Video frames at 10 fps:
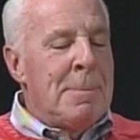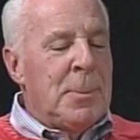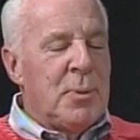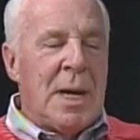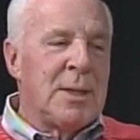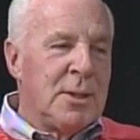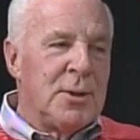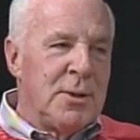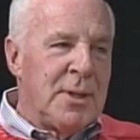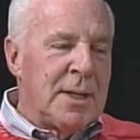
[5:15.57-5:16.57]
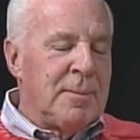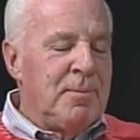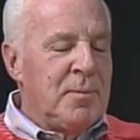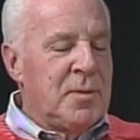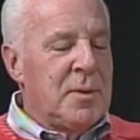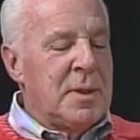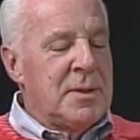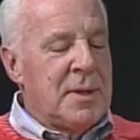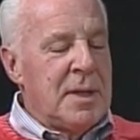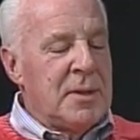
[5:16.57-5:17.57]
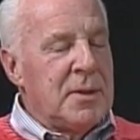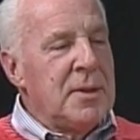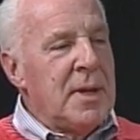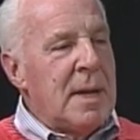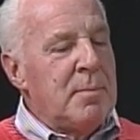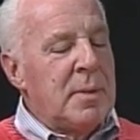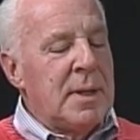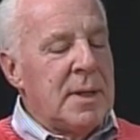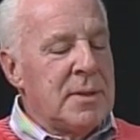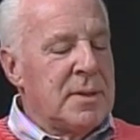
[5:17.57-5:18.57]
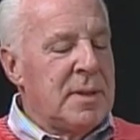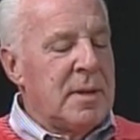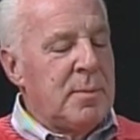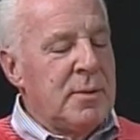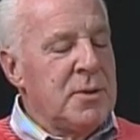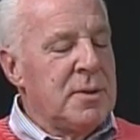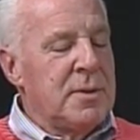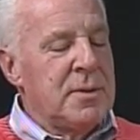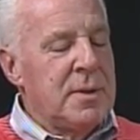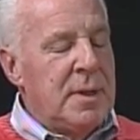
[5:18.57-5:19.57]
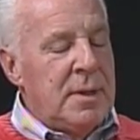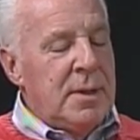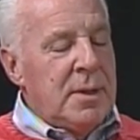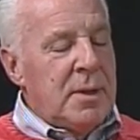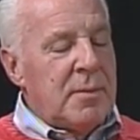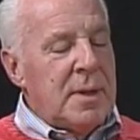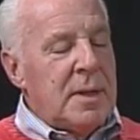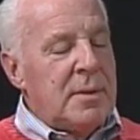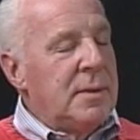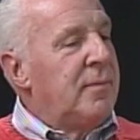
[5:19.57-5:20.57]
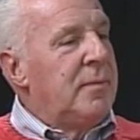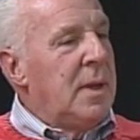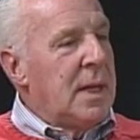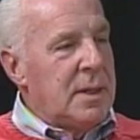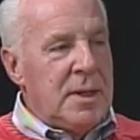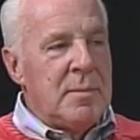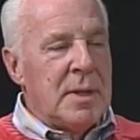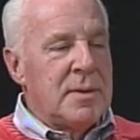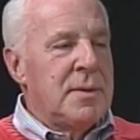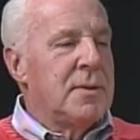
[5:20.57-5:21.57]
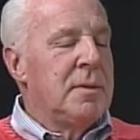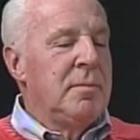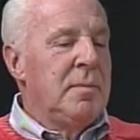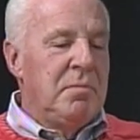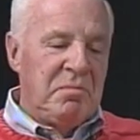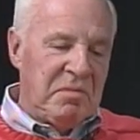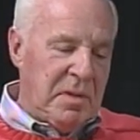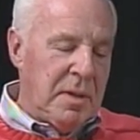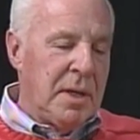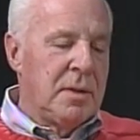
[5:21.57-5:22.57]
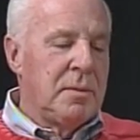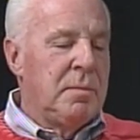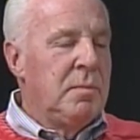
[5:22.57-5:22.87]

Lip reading: So I had to learn that. So I decided to learn that, but I asked a lot of parishioners around if they had an email system and they could